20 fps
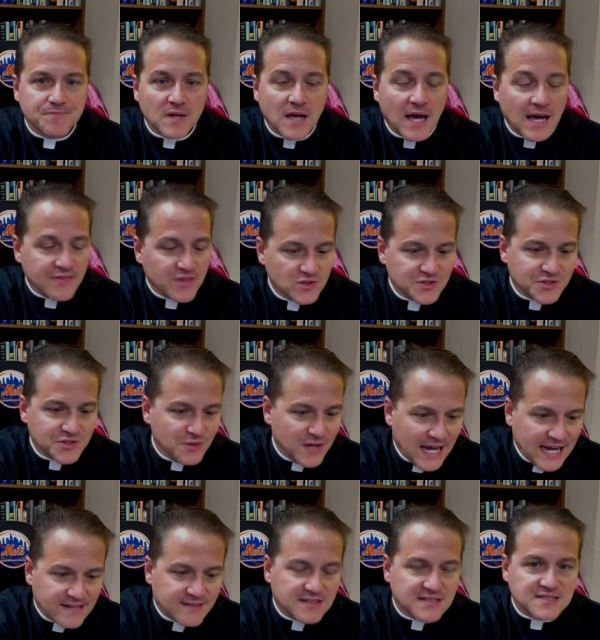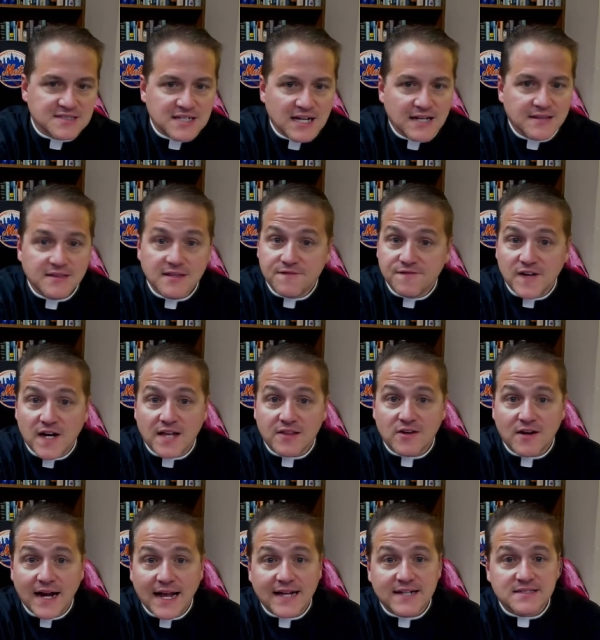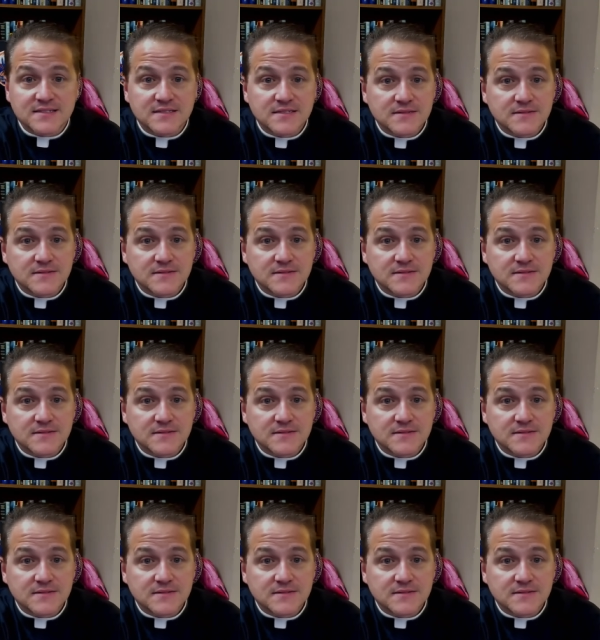And those who hate the Son, the Father hates.